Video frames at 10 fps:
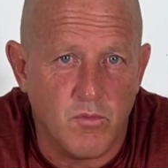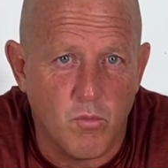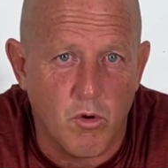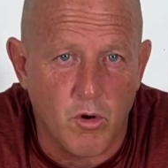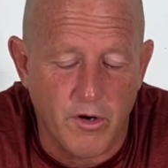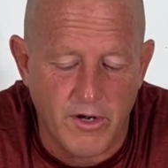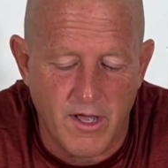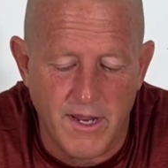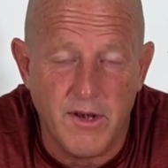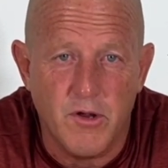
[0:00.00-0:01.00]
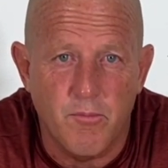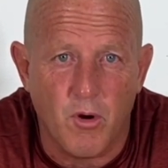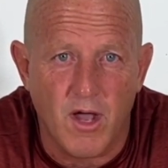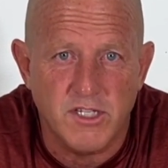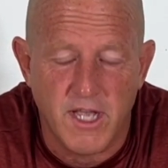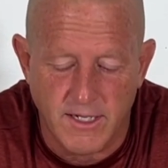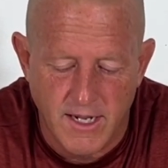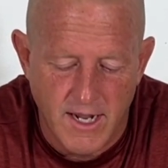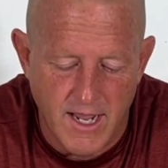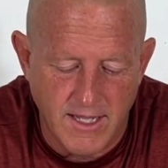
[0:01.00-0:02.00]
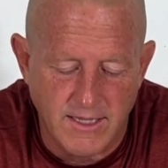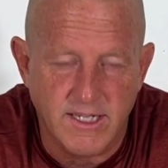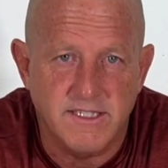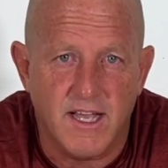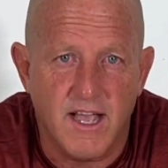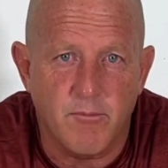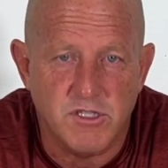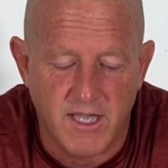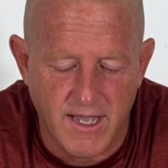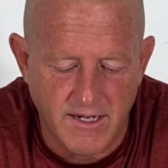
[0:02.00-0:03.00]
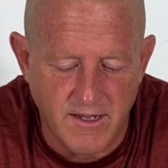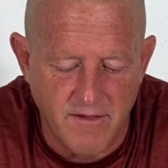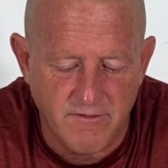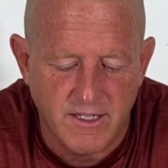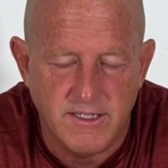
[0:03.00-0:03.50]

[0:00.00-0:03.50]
We're working on a new project and LiTime was kind enough